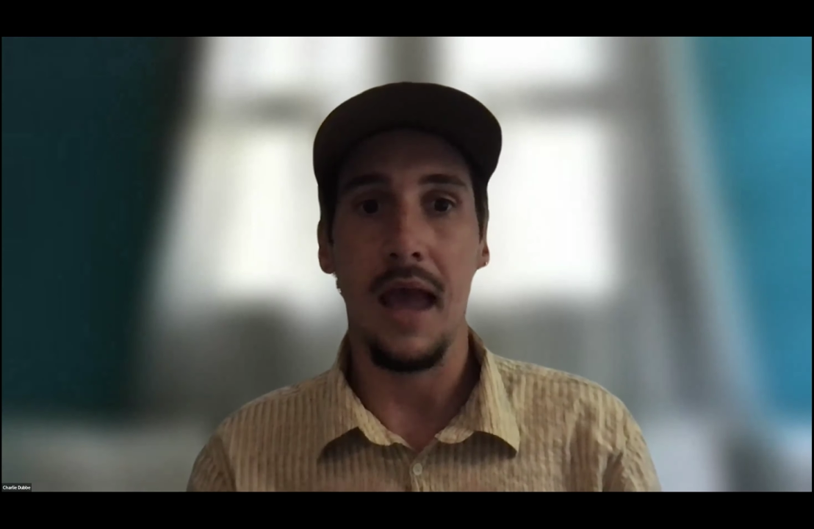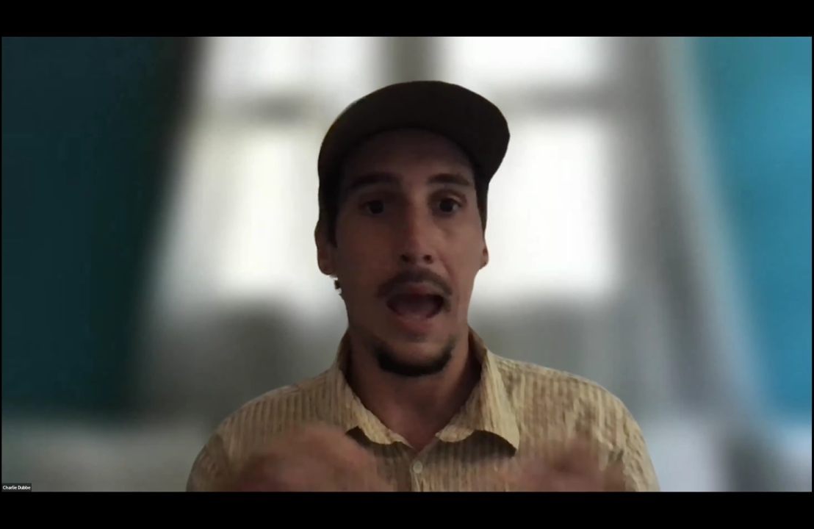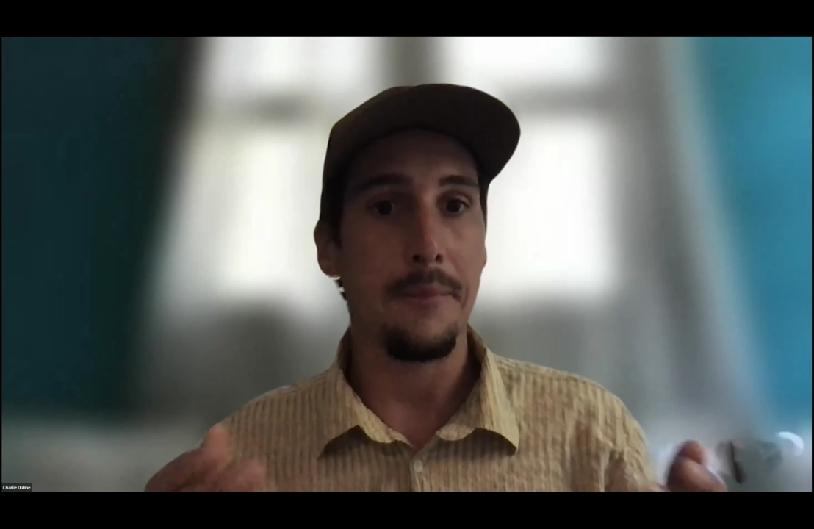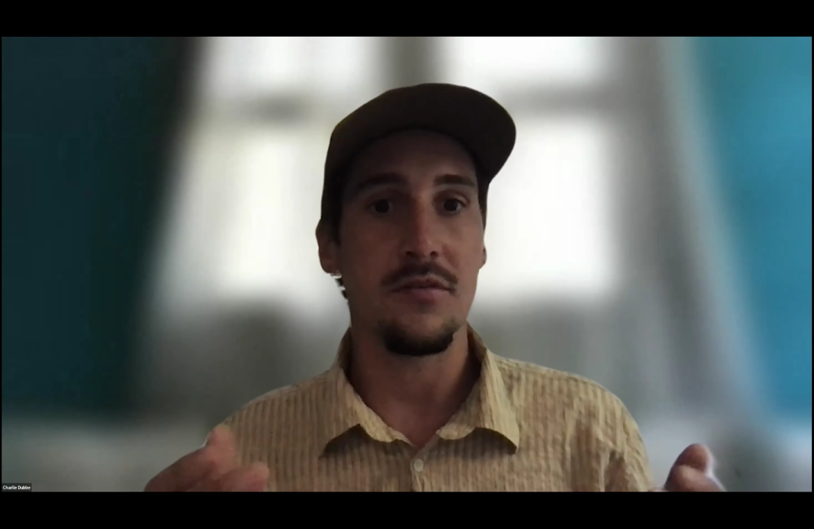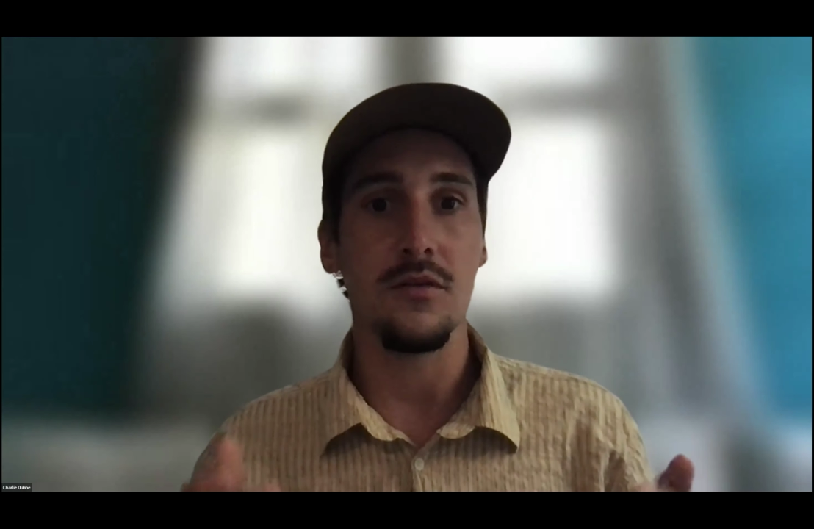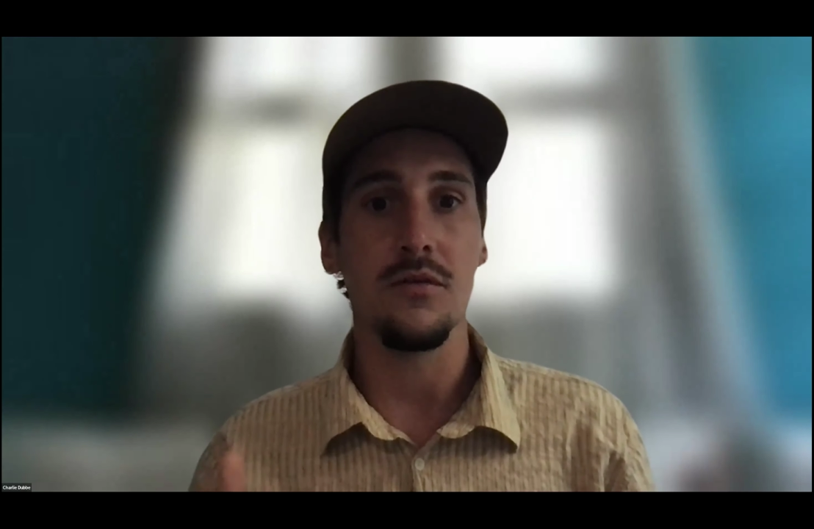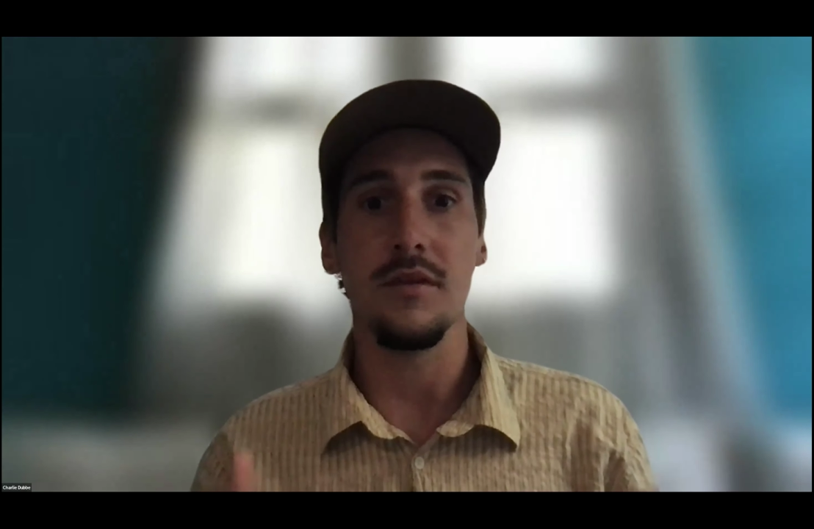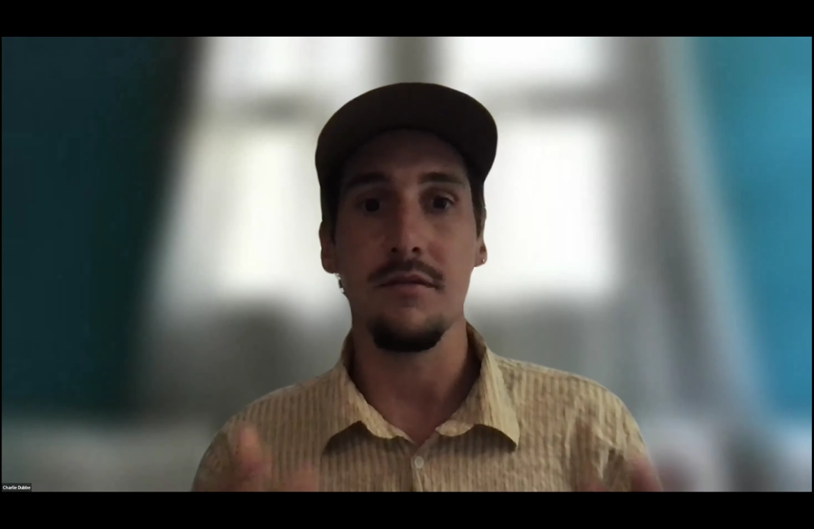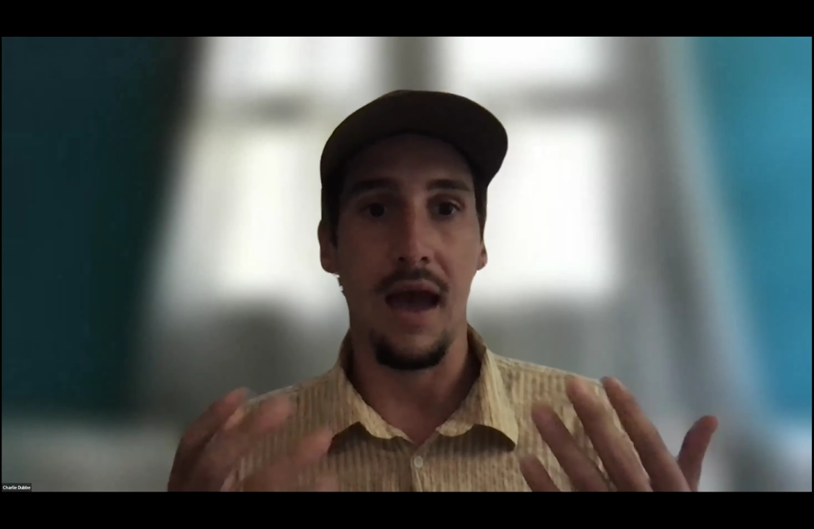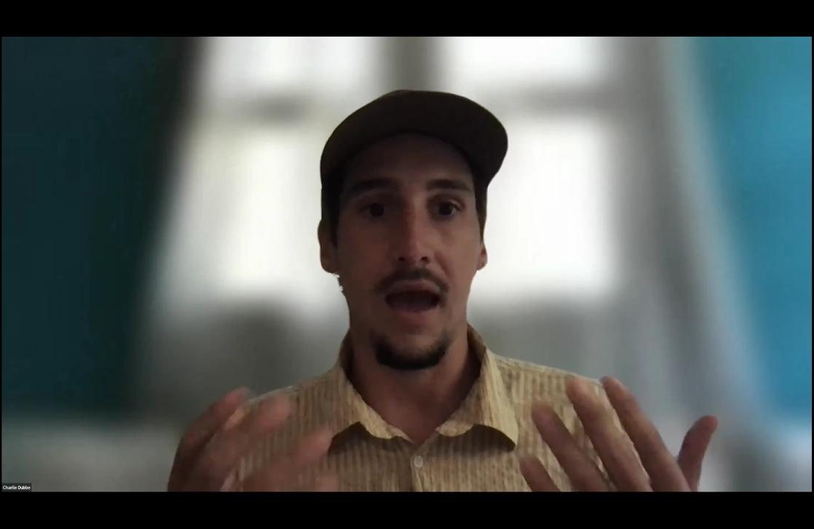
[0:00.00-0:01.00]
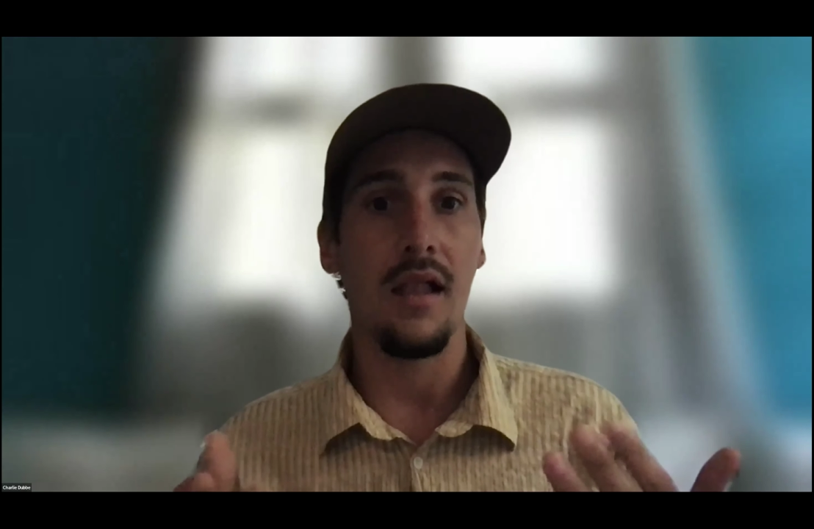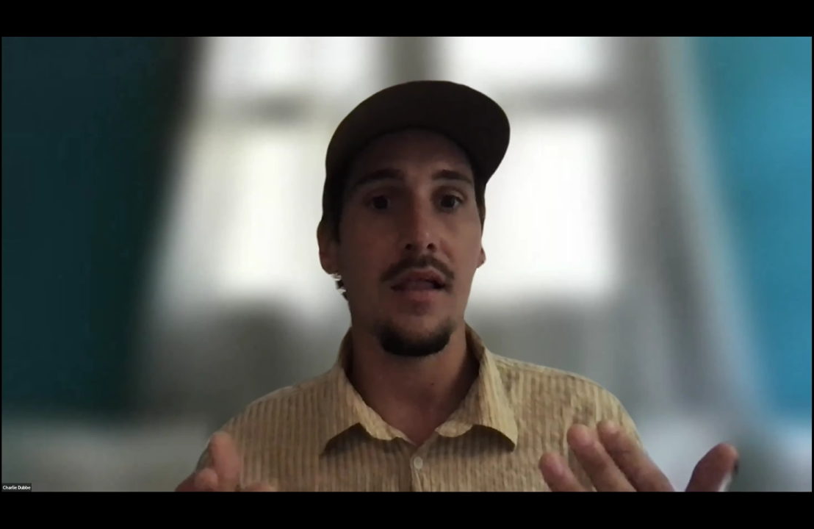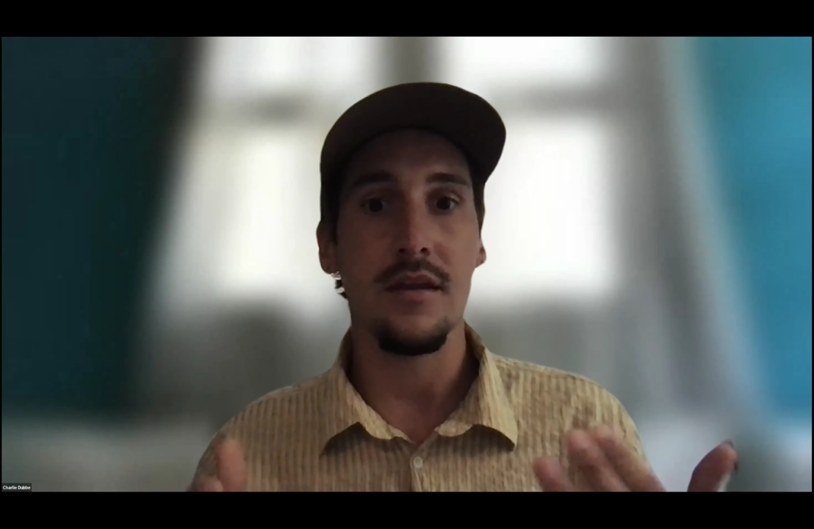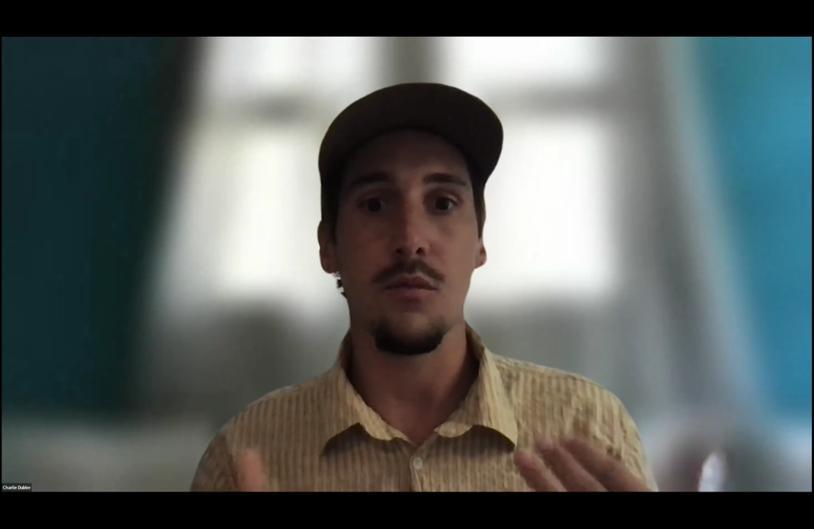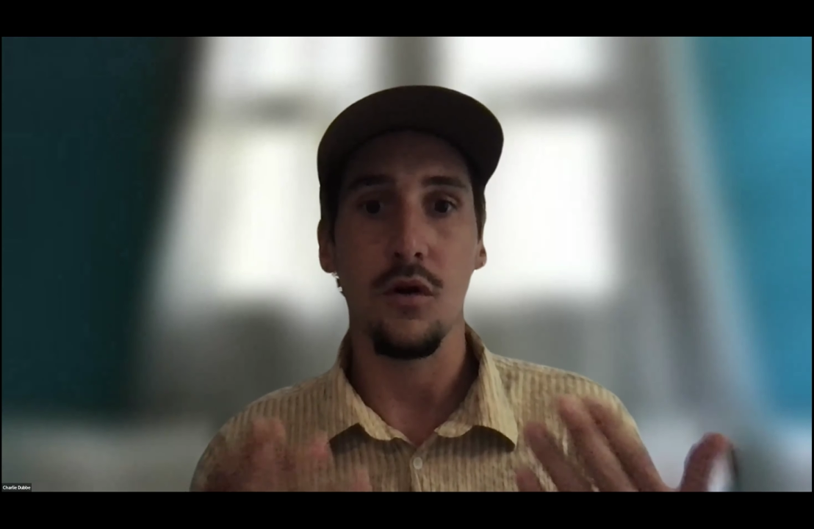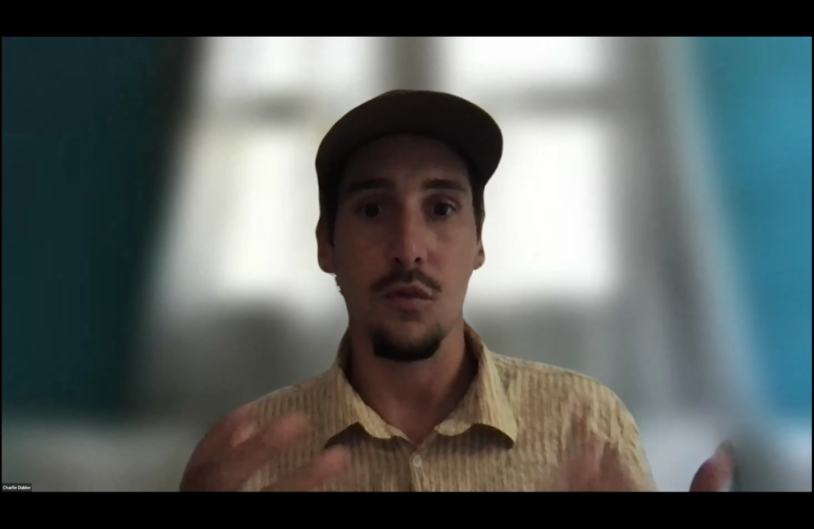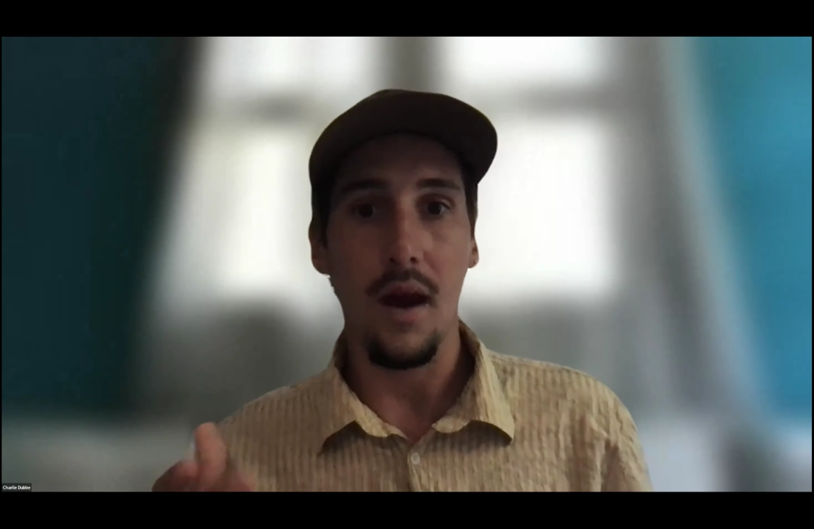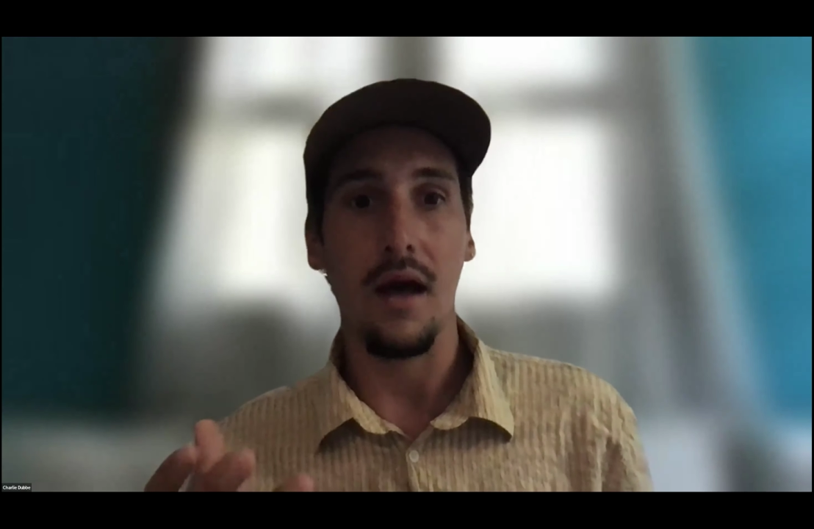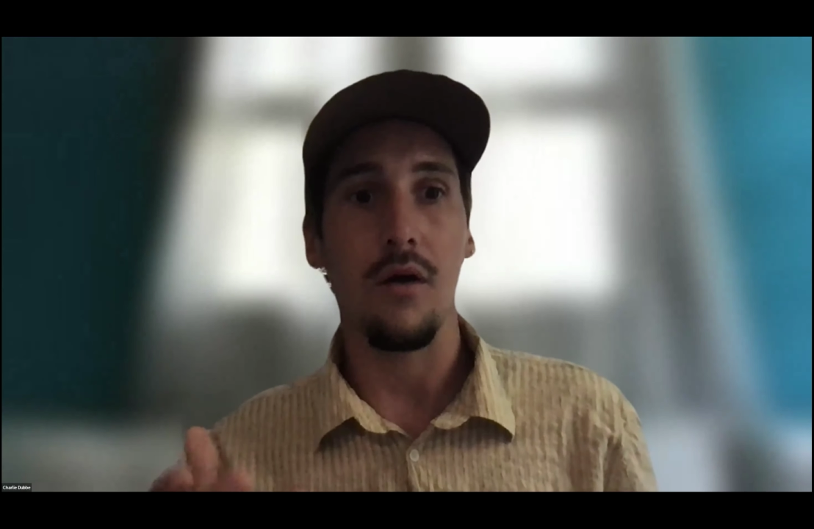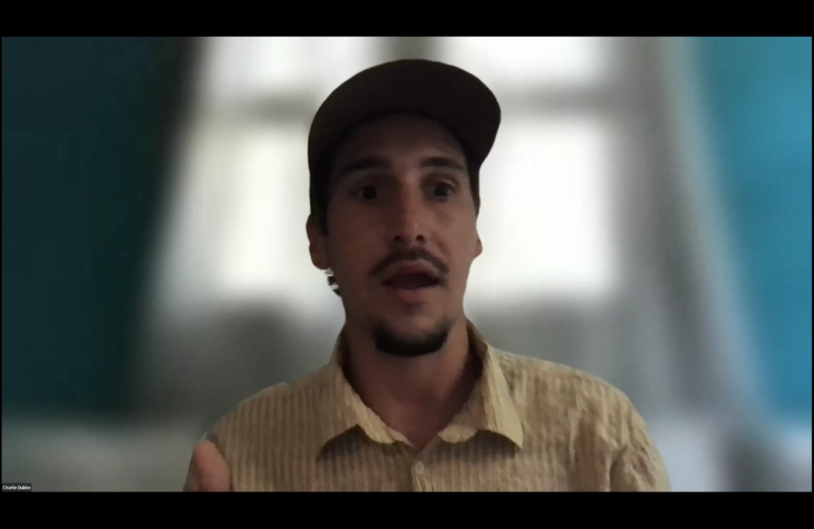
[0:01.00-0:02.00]
absolutely valid and
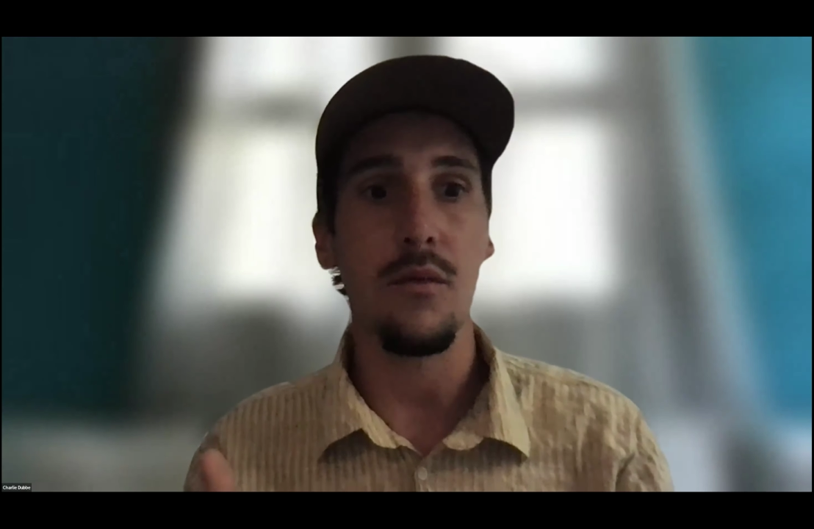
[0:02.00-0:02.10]
worthwhile, right?